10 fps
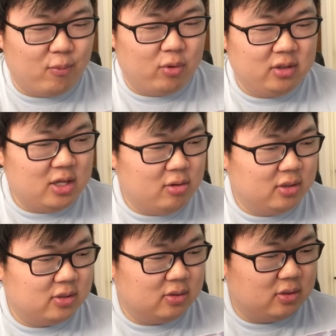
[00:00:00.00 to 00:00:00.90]
What do you
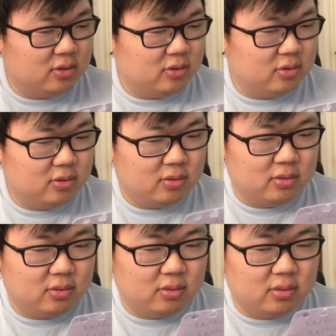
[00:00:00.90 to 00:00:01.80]
listen
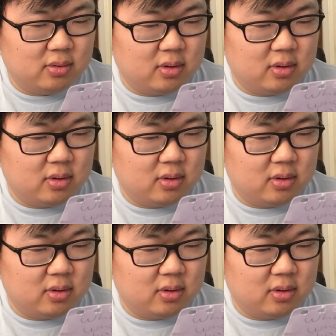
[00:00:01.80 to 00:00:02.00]
to?